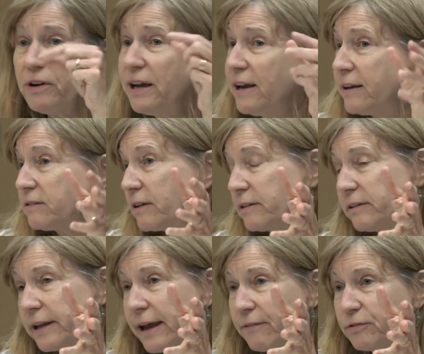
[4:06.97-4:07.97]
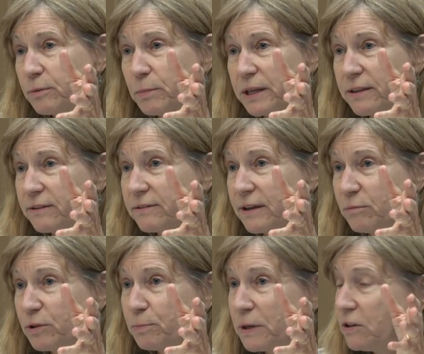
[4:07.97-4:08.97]
It doesn't have to be the
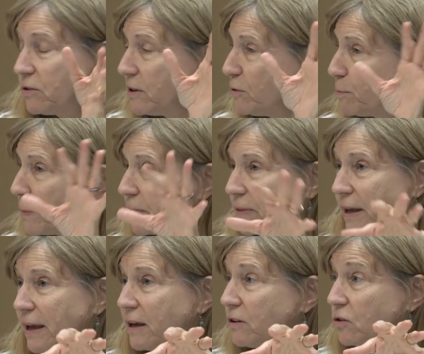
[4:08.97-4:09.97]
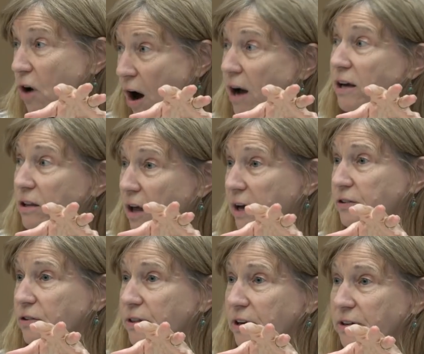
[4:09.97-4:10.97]
same species, but they talk a
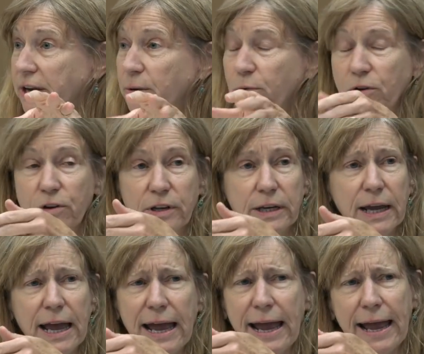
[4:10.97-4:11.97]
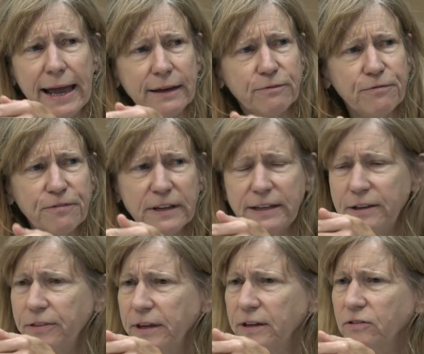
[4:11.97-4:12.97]
lot to their neighborhood. And
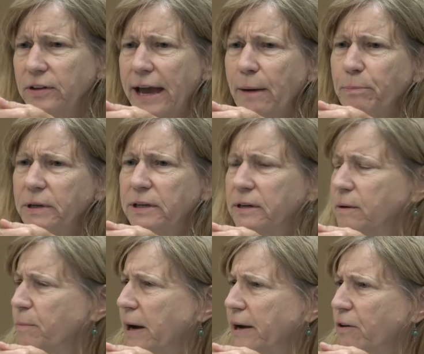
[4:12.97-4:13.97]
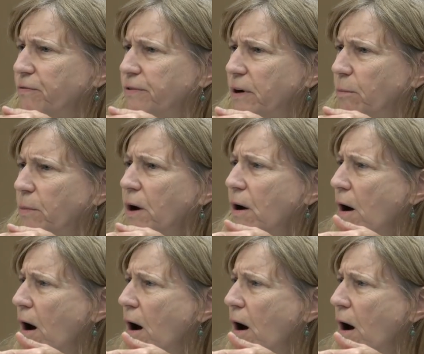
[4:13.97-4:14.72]
funny things happen in a biofilm.